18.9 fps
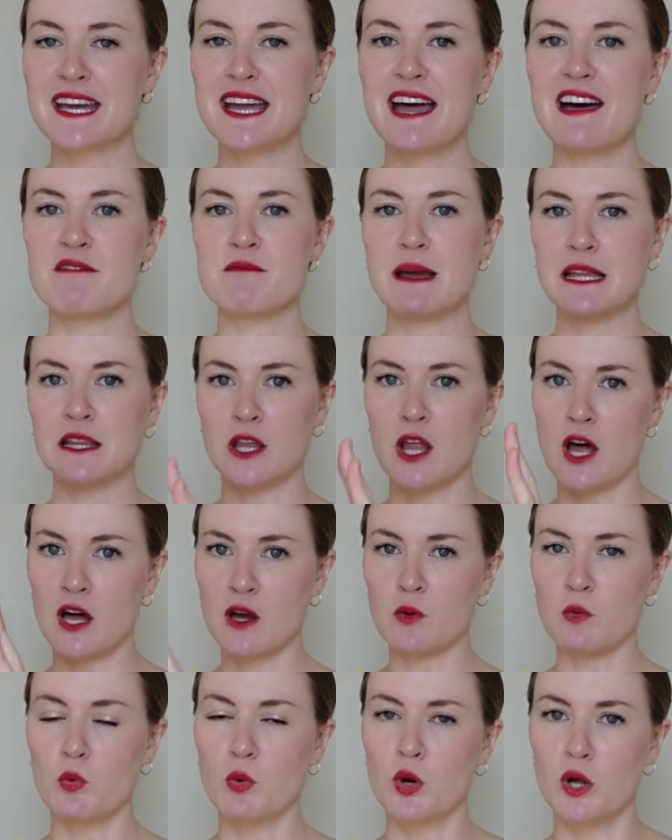I have my
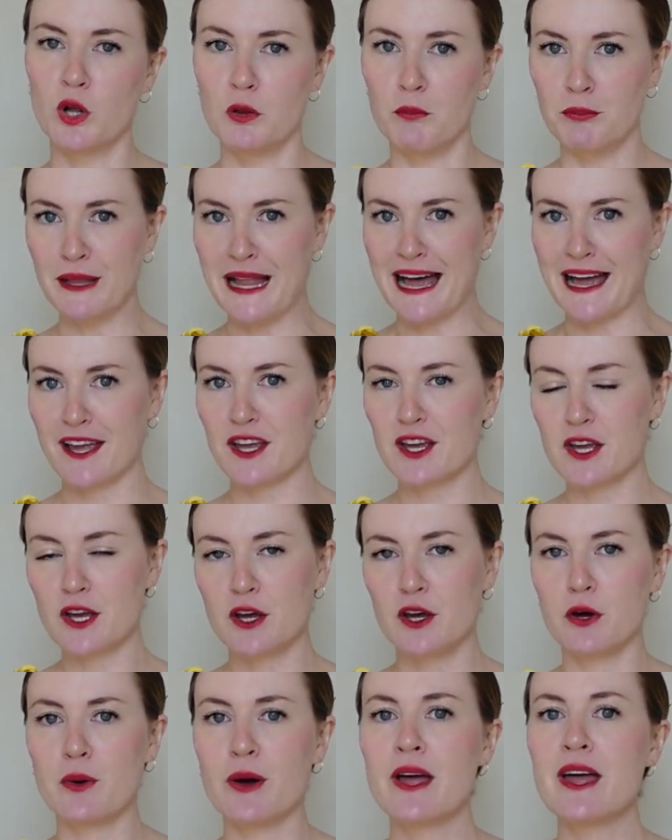long wool black
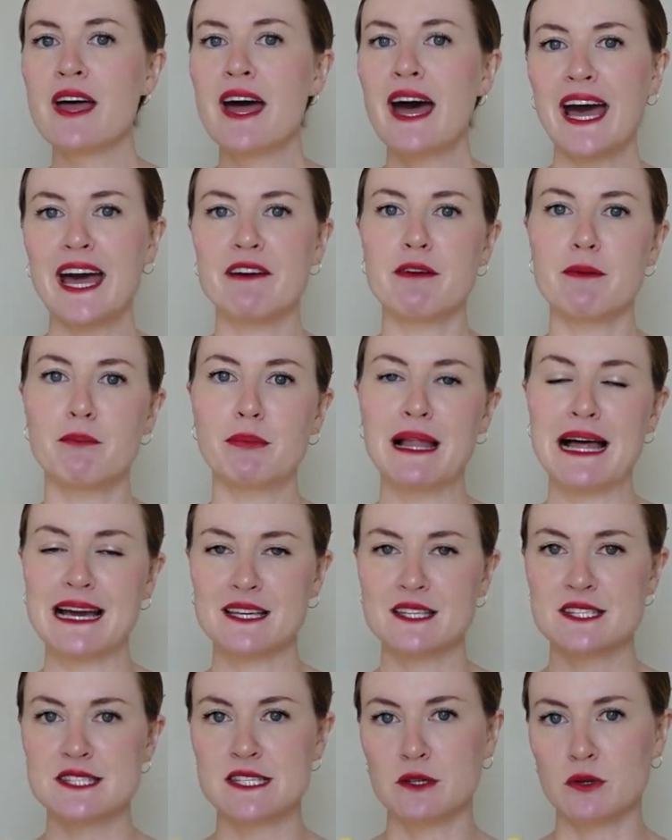coat. I have a black
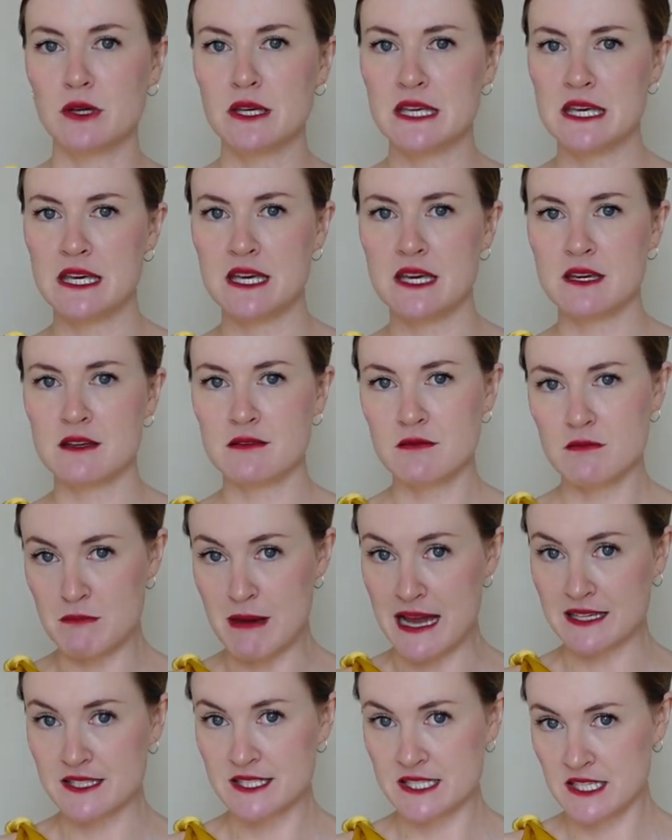silky
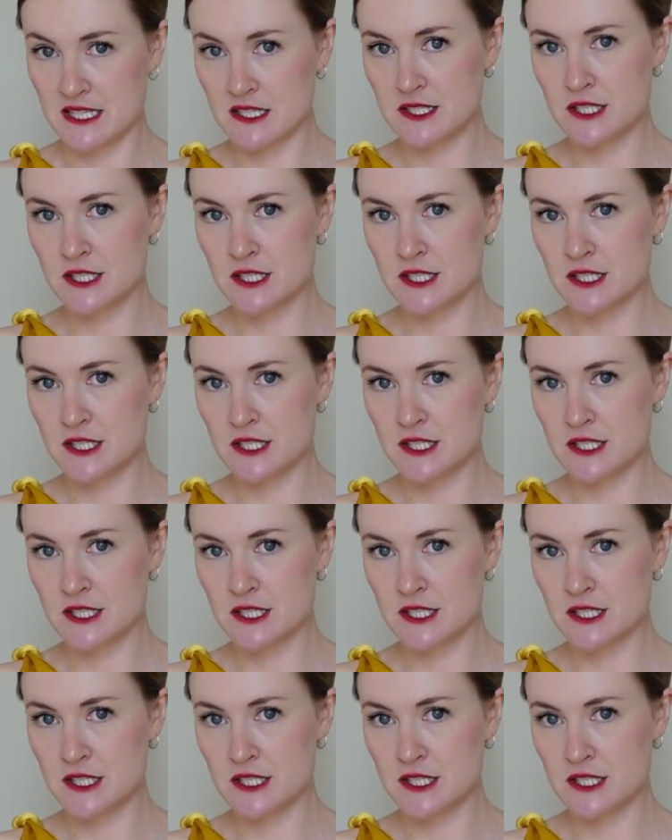maxi